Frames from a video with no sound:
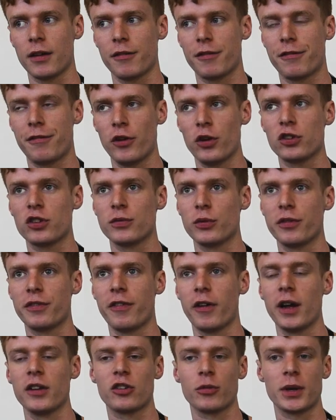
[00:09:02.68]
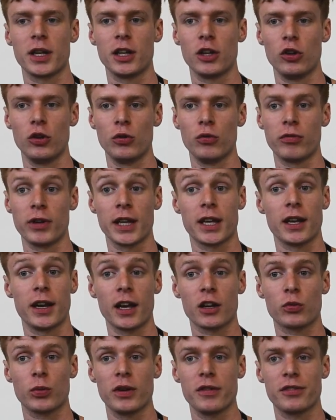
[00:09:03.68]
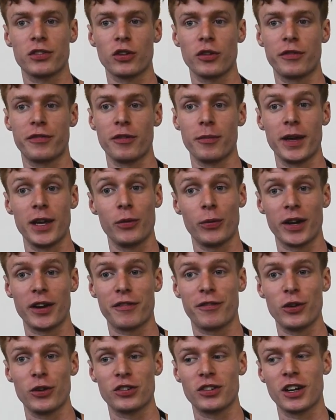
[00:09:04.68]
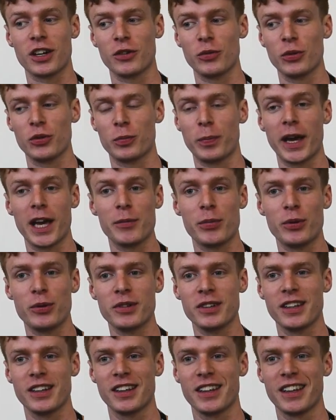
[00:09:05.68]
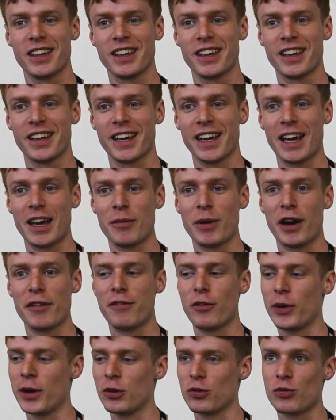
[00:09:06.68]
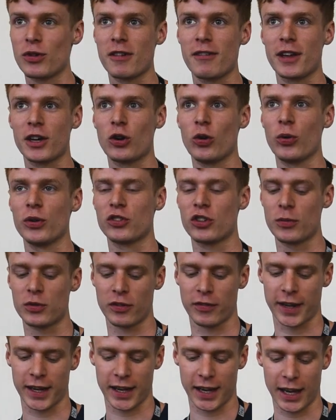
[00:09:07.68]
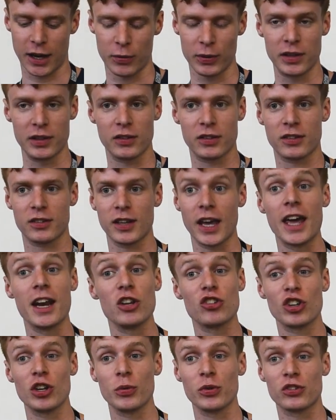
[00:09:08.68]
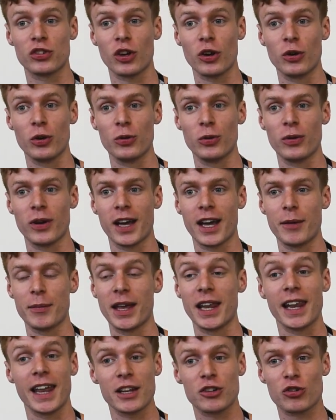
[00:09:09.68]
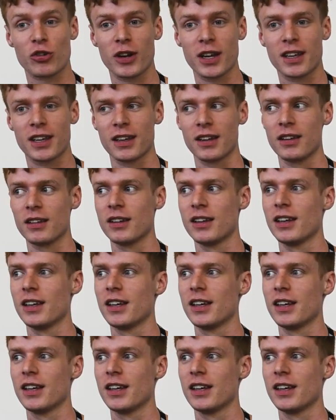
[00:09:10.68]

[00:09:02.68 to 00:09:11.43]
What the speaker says: first of all find something that you really connect with. So for me, when it first started, it was Babel. I thought he was really cool in terms of like how his energy was so electric, and